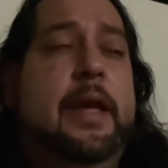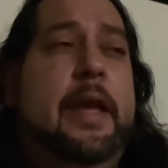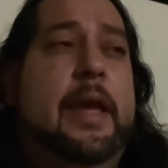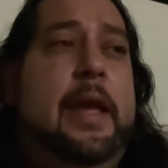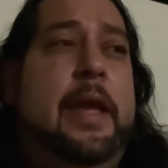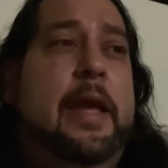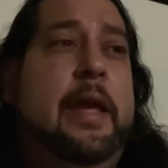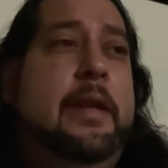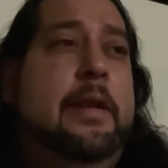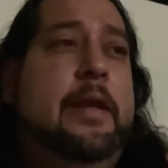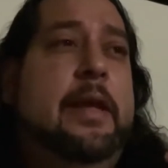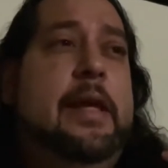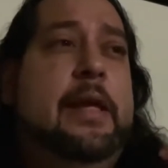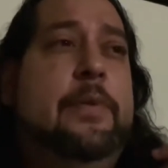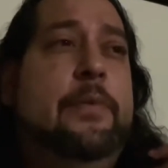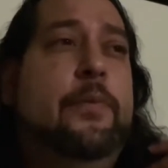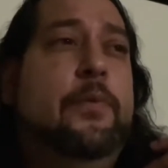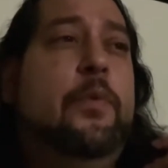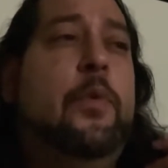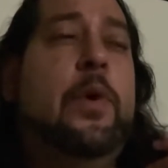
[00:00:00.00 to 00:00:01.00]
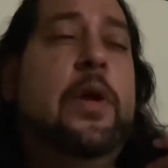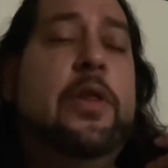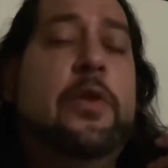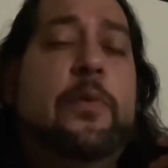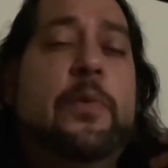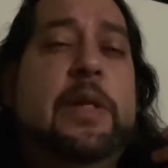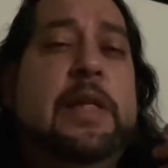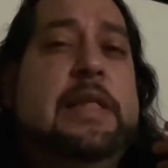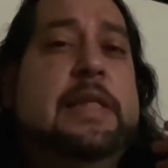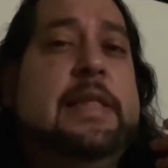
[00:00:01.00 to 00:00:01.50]
And one of the
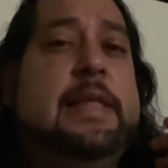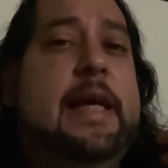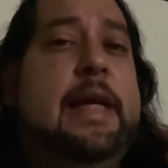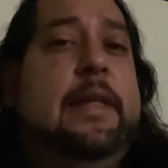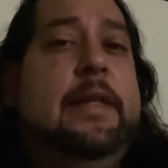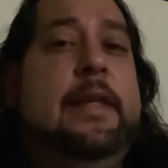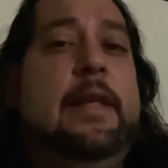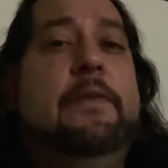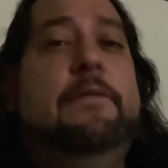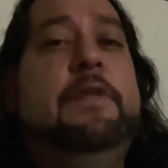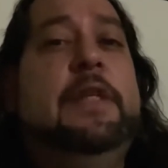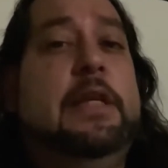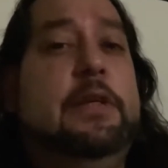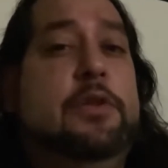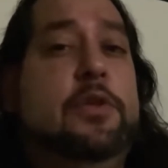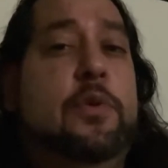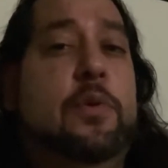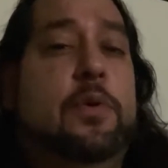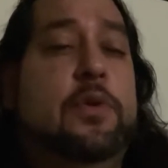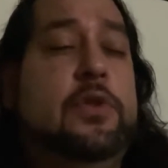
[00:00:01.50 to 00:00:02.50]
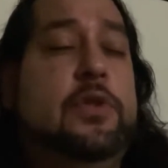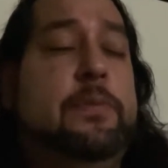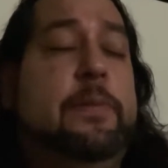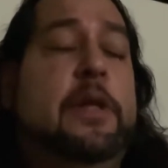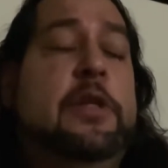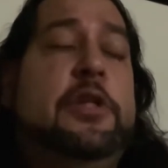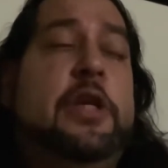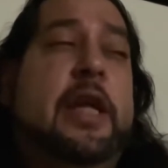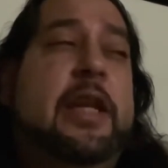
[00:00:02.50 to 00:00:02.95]
reasons I love Del Toro so much,